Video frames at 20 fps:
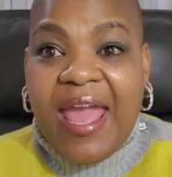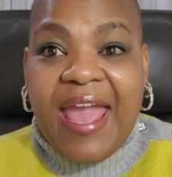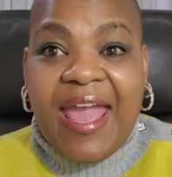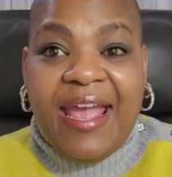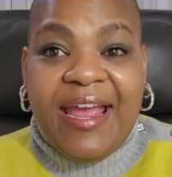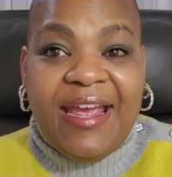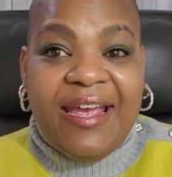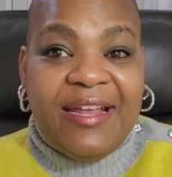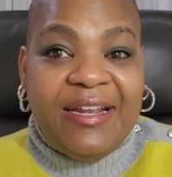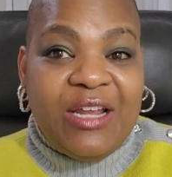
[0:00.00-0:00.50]

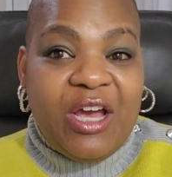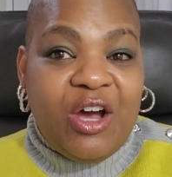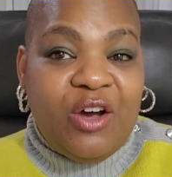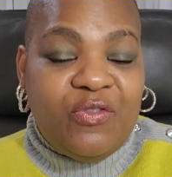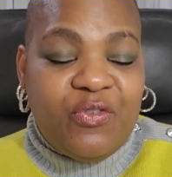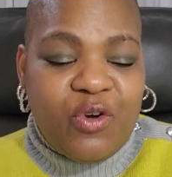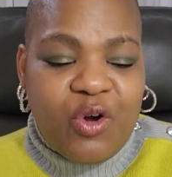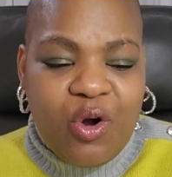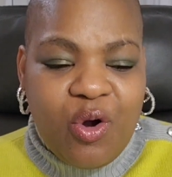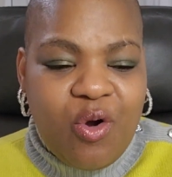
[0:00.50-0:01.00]
And
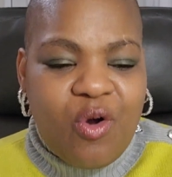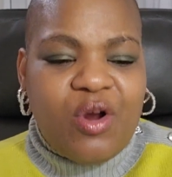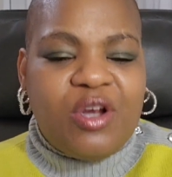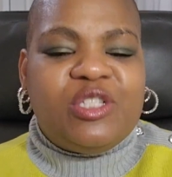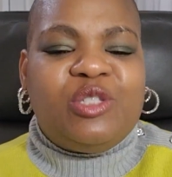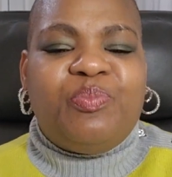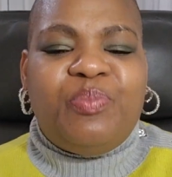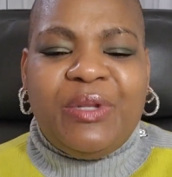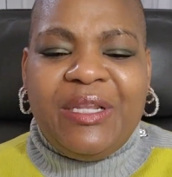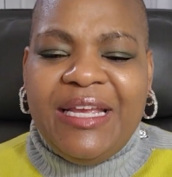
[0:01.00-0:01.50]
of
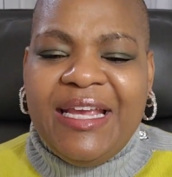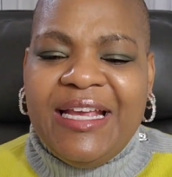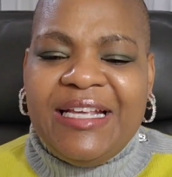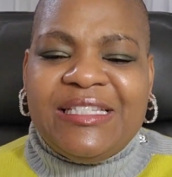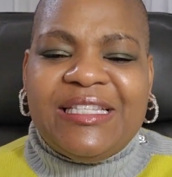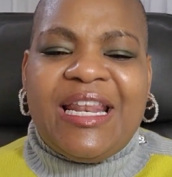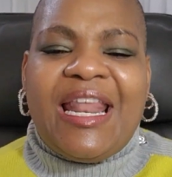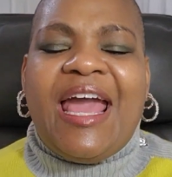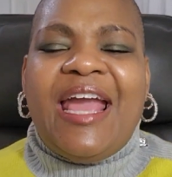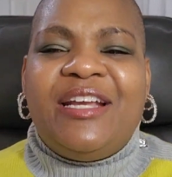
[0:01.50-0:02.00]
course,
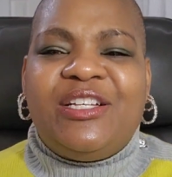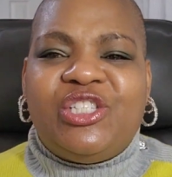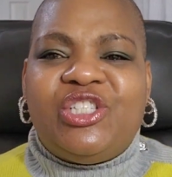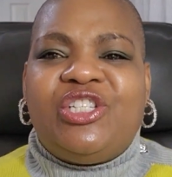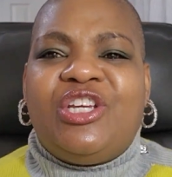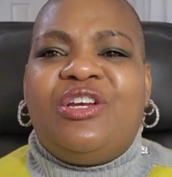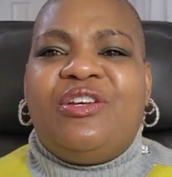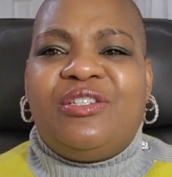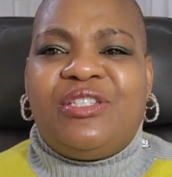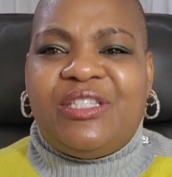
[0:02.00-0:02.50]
please like,
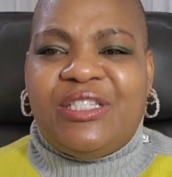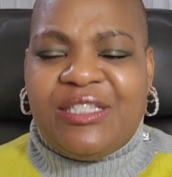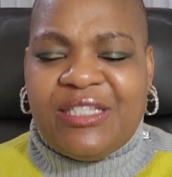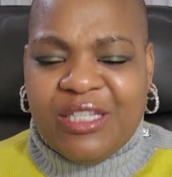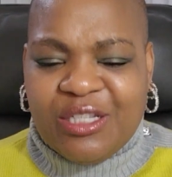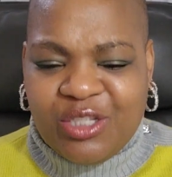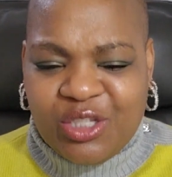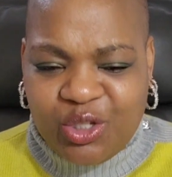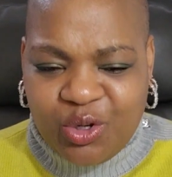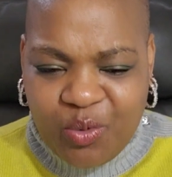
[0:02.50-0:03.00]
share,
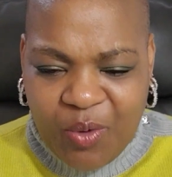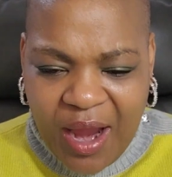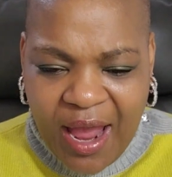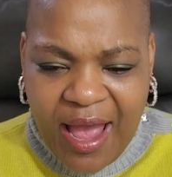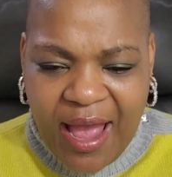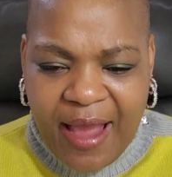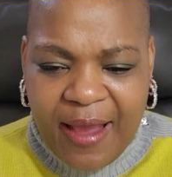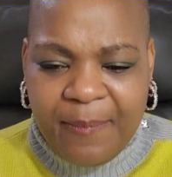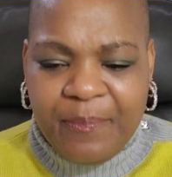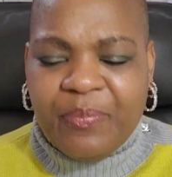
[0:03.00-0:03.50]

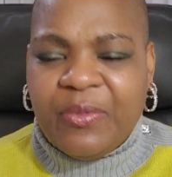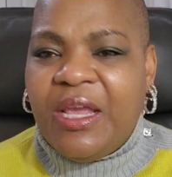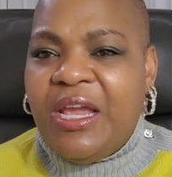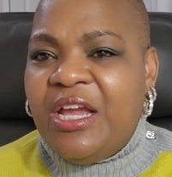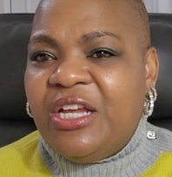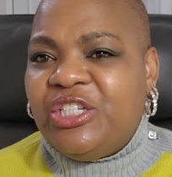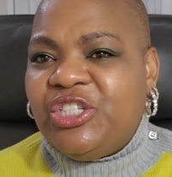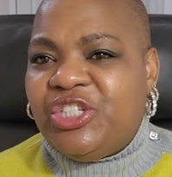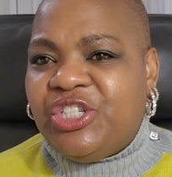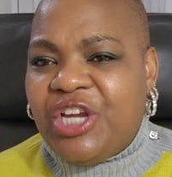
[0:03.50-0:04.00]
subscribe,
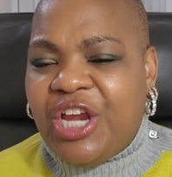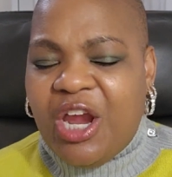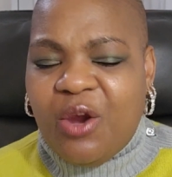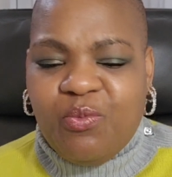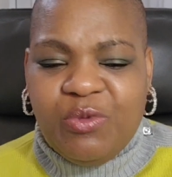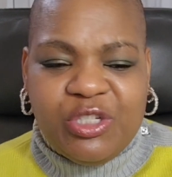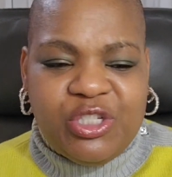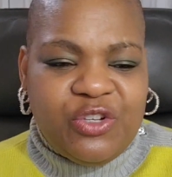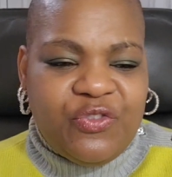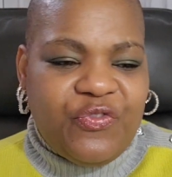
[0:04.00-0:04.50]
share
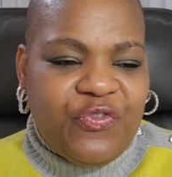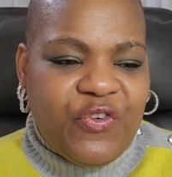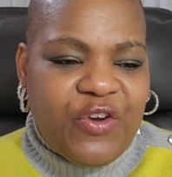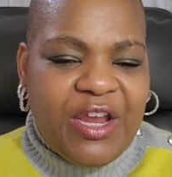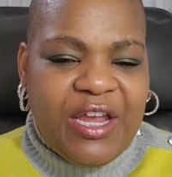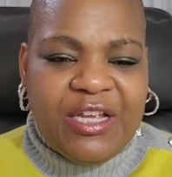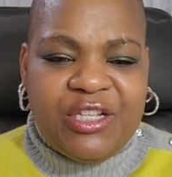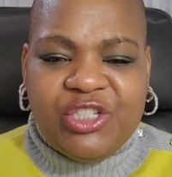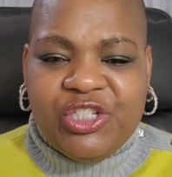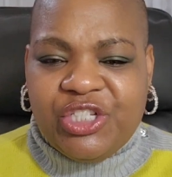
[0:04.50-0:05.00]
it with your
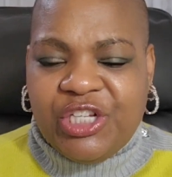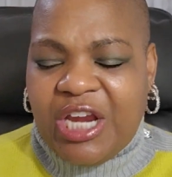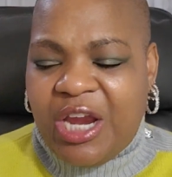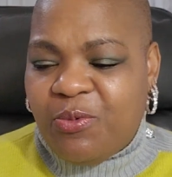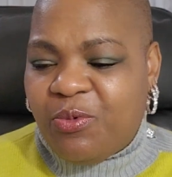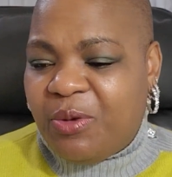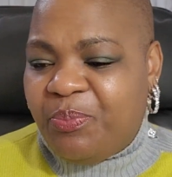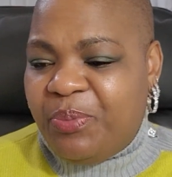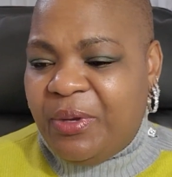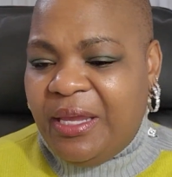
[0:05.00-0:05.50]
friends, share
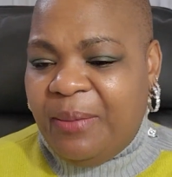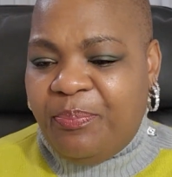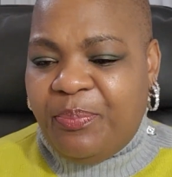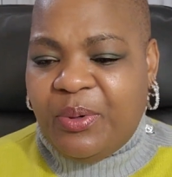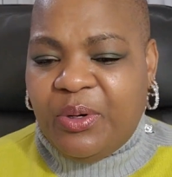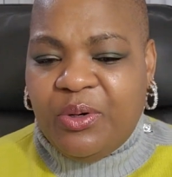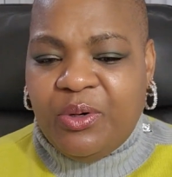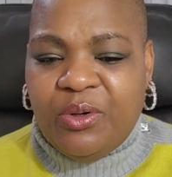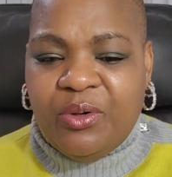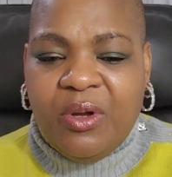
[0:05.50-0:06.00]
it with
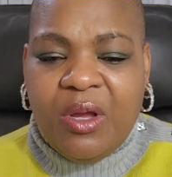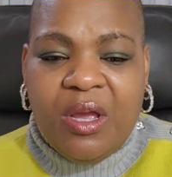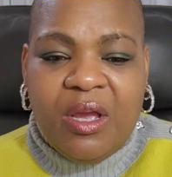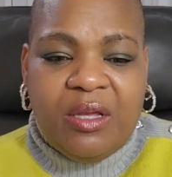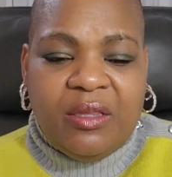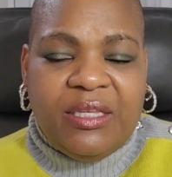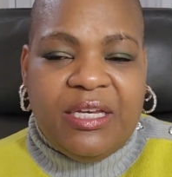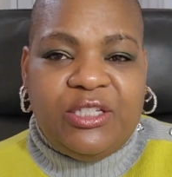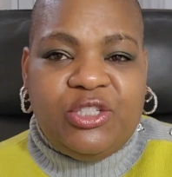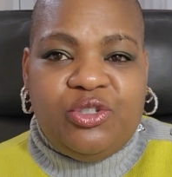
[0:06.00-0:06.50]
people
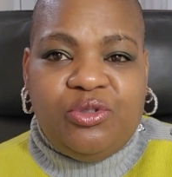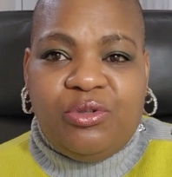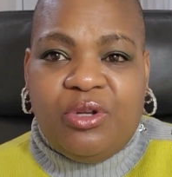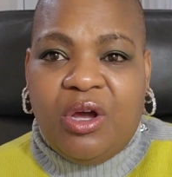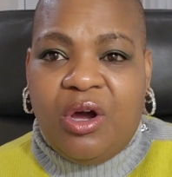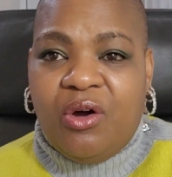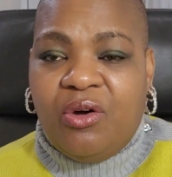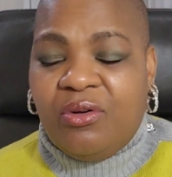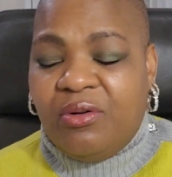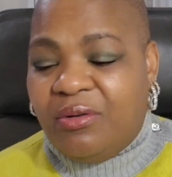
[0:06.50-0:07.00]
that you
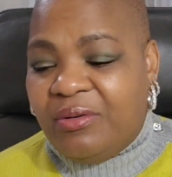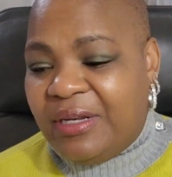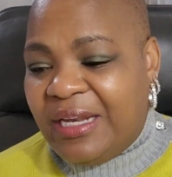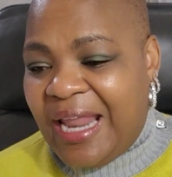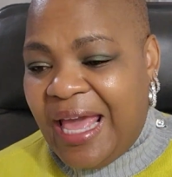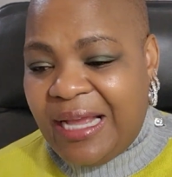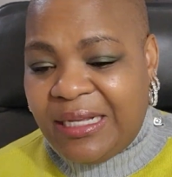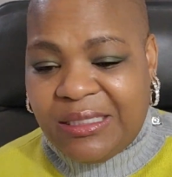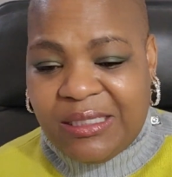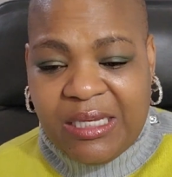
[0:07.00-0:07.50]
know
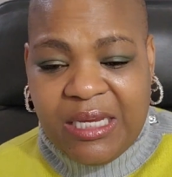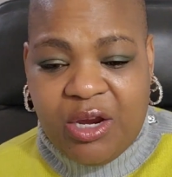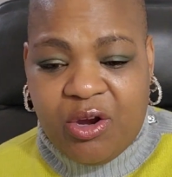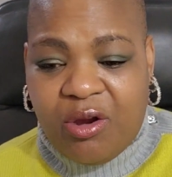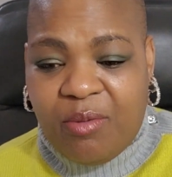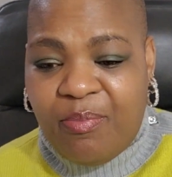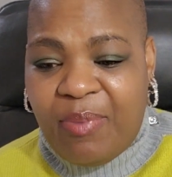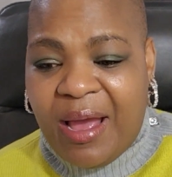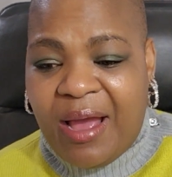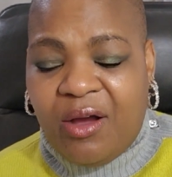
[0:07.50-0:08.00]
like to
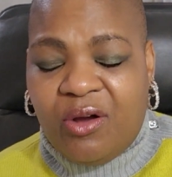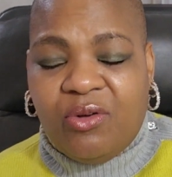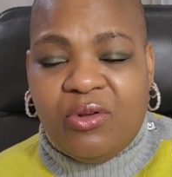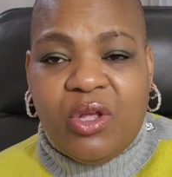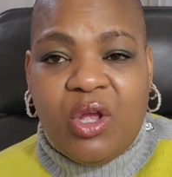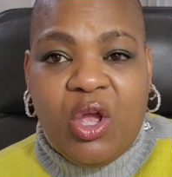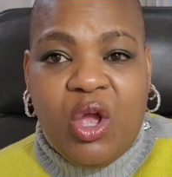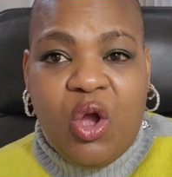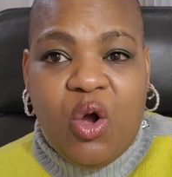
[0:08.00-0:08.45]
hear about